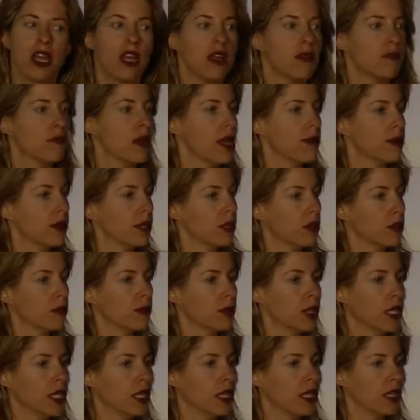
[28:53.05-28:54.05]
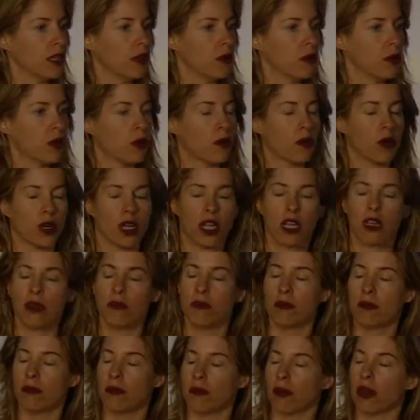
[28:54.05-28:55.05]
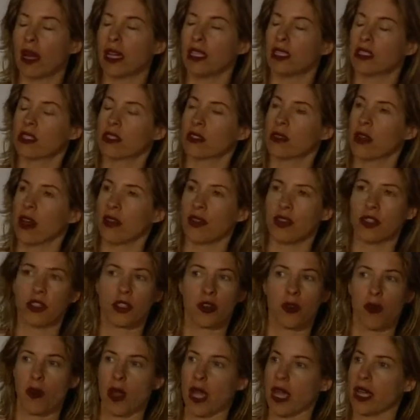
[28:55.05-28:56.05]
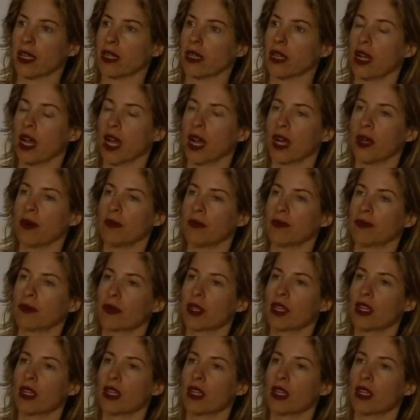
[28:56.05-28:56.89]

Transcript: Maybe it'll be, we're, we're going to, I just got this grant um,